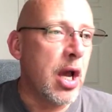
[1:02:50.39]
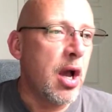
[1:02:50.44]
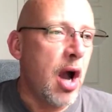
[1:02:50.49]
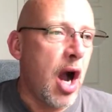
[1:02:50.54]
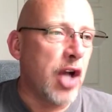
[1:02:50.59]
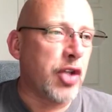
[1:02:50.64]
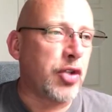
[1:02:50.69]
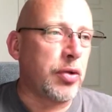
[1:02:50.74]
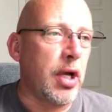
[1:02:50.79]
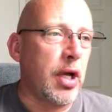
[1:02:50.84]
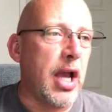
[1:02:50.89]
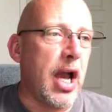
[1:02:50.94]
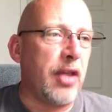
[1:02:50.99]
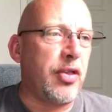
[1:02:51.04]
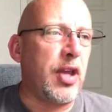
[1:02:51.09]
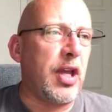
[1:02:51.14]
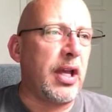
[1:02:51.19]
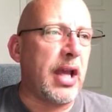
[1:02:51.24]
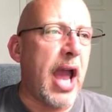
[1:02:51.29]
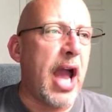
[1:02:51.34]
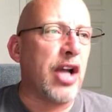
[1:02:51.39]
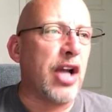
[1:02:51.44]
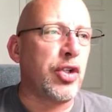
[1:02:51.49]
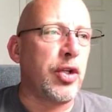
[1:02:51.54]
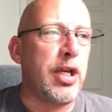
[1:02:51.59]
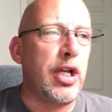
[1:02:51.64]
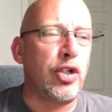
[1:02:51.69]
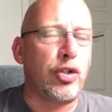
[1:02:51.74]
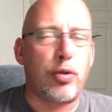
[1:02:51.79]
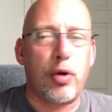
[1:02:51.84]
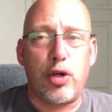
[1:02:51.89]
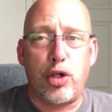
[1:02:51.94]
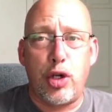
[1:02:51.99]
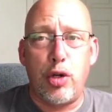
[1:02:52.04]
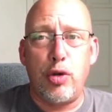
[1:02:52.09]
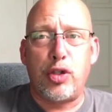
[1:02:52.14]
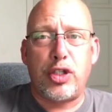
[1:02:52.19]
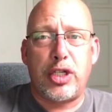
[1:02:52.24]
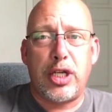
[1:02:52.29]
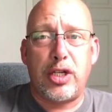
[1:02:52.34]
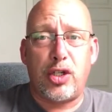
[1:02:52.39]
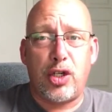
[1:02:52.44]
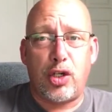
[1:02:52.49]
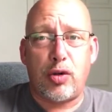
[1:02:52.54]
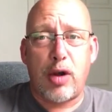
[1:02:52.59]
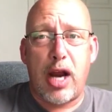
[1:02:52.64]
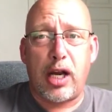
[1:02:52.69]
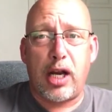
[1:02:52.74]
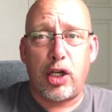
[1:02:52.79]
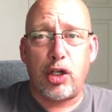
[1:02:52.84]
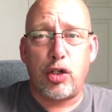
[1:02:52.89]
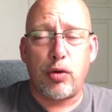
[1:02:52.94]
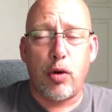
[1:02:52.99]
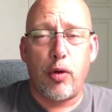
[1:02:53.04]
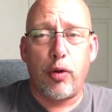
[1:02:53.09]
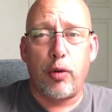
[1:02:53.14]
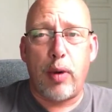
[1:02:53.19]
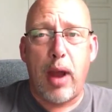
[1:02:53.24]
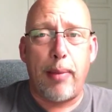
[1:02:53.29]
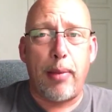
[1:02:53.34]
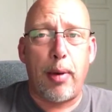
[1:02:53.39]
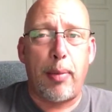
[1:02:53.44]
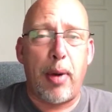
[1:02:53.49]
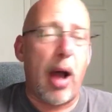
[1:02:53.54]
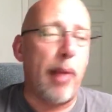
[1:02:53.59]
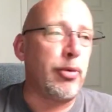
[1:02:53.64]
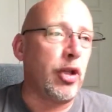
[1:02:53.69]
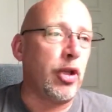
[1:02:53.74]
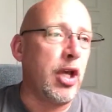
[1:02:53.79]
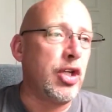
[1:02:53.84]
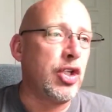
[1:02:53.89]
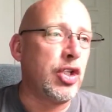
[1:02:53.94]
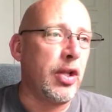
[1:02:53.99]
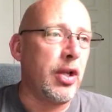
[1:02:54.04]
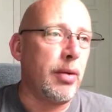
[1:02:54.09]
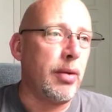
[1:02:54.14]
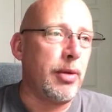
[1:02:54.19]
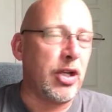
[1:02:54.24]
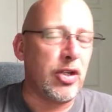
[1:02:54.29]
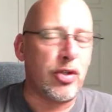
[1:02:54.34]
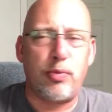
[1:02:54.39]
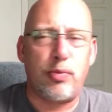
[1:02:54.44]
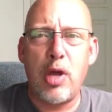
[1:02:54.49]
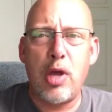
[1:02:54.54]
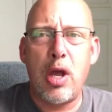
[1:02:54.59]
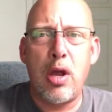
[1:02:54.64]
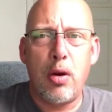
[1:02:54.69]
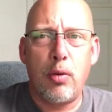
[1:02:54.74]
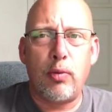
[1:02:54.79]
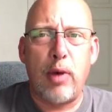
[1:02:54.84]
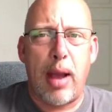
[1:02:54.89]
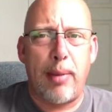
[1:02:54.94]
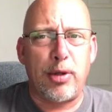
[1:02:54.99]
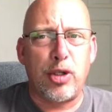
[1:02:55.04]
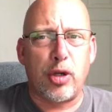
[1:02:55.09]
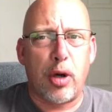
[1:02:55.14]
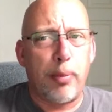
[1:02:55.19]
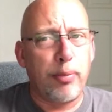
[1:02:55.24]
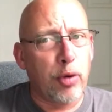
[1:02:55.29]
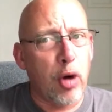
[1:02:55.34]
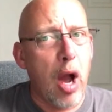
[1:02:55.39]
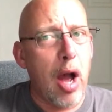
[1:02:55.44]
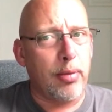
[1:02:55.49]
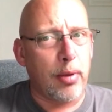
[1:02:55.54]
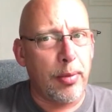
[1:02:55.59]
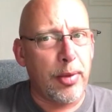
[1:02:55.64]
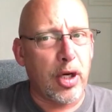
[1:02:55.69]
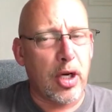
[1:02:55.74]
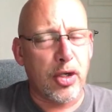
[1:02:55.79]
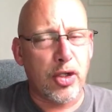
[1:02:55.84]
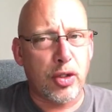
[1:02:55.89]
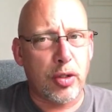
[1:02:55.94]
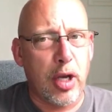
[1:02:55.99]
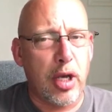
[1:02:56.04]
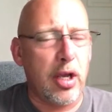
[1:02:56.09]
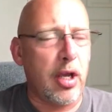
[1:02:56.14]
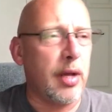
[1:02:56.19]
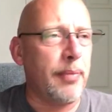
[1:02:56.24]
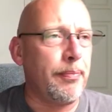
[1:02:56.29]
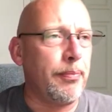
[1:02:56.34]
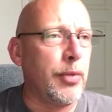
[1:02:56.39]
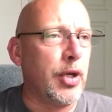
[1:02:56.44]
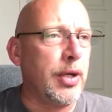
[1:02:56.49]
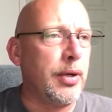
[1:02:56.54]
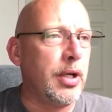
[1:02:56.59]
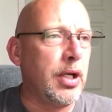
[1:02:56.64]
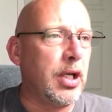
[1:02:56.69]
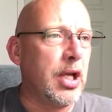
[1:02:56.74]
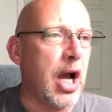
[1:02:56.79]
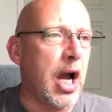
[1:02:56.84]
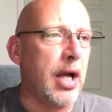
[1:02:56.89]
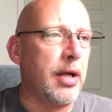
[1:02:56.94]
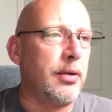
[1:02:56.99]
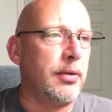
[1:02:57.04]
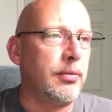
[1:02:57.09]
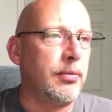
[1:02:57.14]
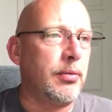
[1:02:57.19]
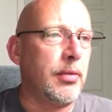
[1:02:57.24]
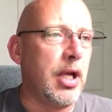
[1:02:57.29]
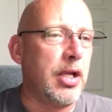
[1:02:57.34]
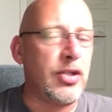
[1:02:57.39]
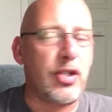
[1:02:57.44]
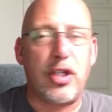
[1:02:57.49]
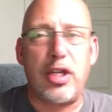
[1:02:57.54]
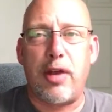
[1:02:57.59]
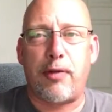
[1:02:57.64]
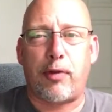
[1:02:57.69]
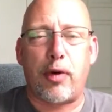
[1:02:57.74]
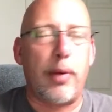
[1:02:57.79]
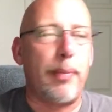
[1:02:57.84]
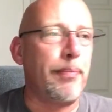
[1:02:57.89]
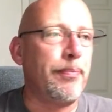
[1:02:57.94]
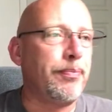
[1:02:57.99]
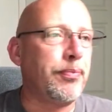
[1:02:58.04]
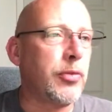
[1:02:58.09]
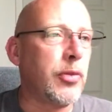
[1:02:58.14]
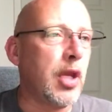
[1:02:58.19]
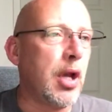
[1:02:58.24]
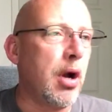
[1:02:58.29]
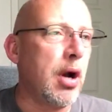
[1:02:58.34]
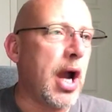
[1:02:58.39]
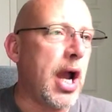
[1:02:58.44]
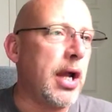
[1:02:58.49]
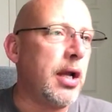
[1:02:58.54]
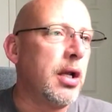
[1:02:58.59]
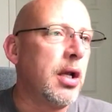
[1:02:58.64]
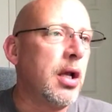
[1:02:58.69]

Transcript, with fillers: Australia, I think, actually introduced it to try to control the rabbit population there because rabbits are a problem in Australia, but not, it's different. All right.